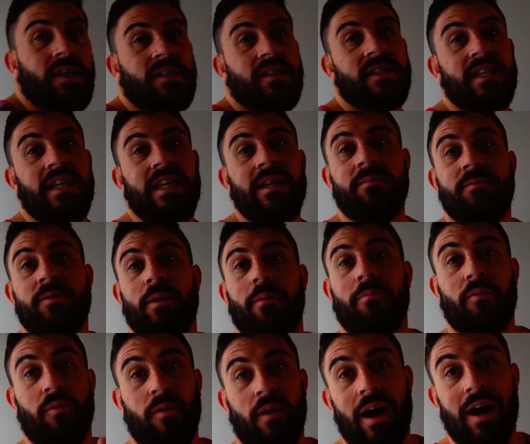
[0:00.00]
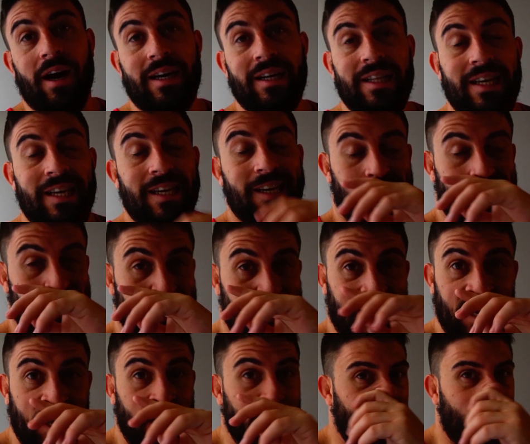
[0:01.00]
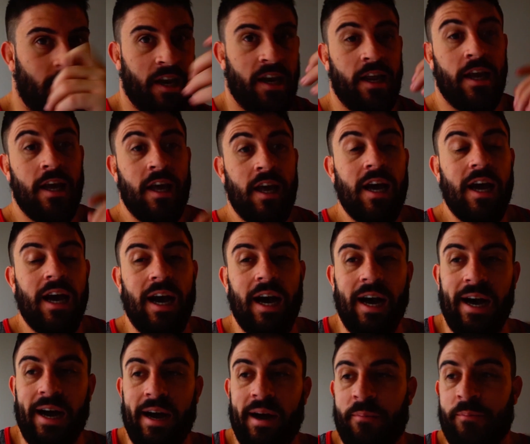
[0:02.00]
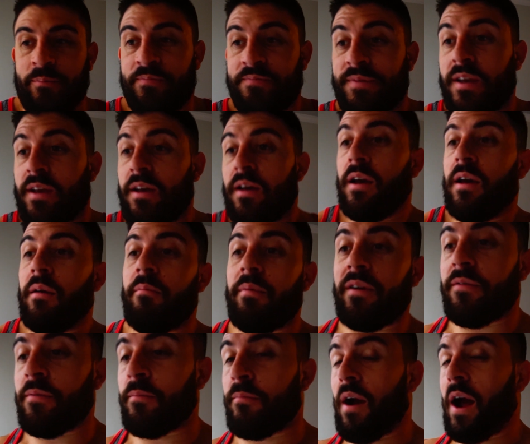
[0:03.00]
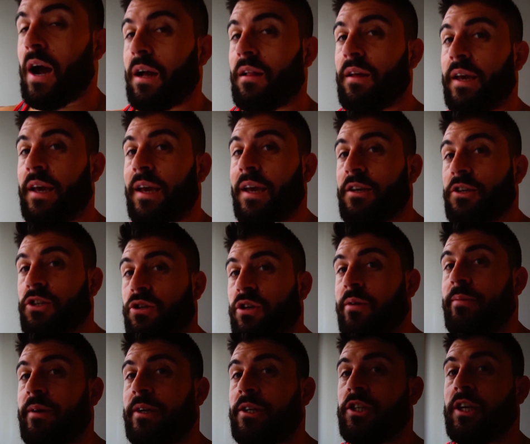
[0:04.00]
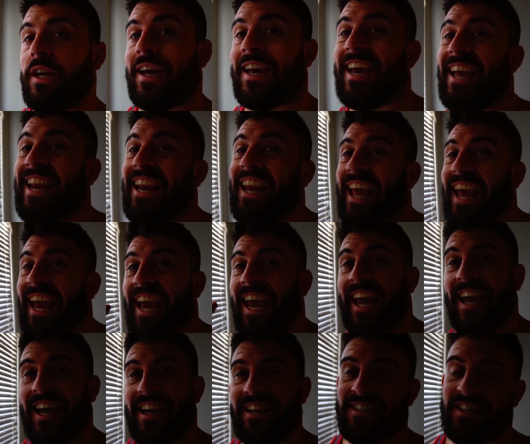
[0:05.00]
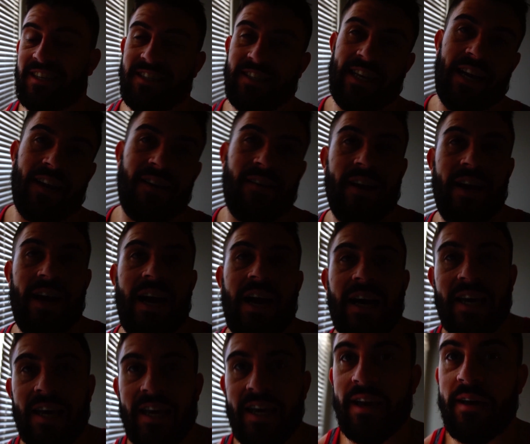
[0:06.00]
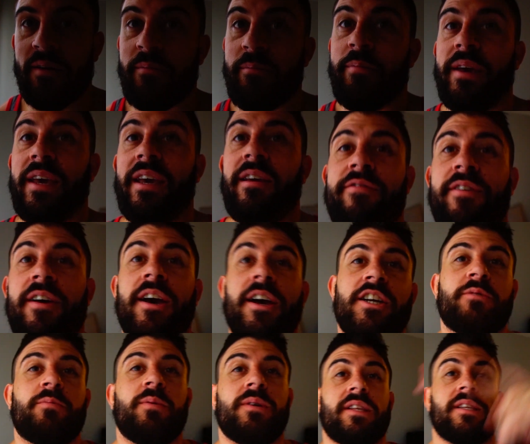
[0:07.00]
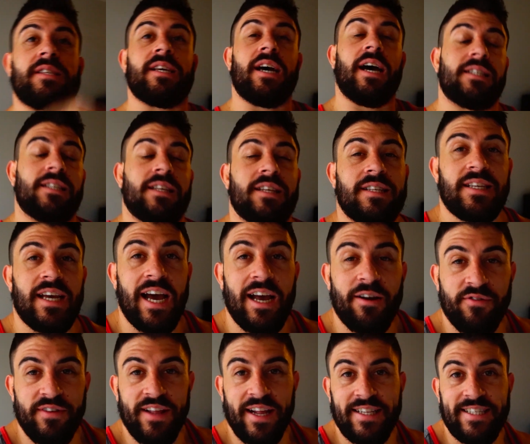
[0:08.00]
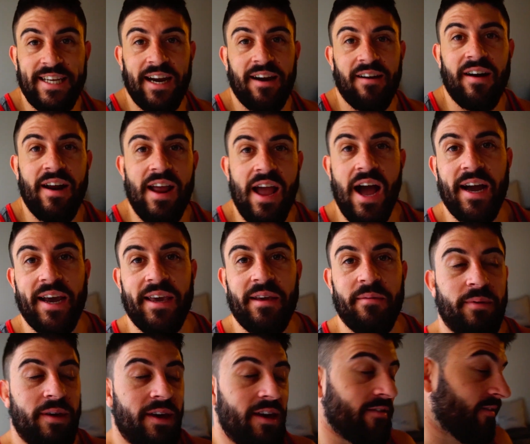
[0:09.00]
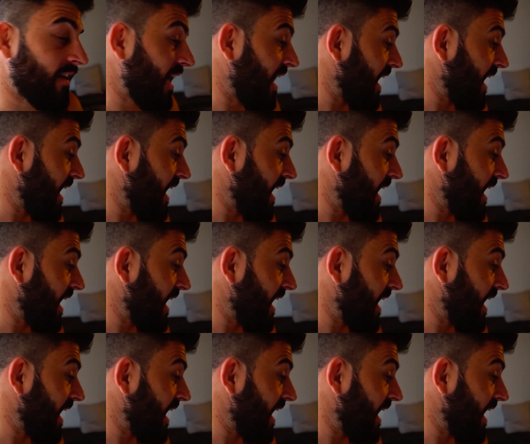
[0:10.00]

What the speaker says: steamed broccoli, and then beef and broccoli, string bean chicken, and teriyaki beef. Just put the sauce on the side for that teriyaki beef.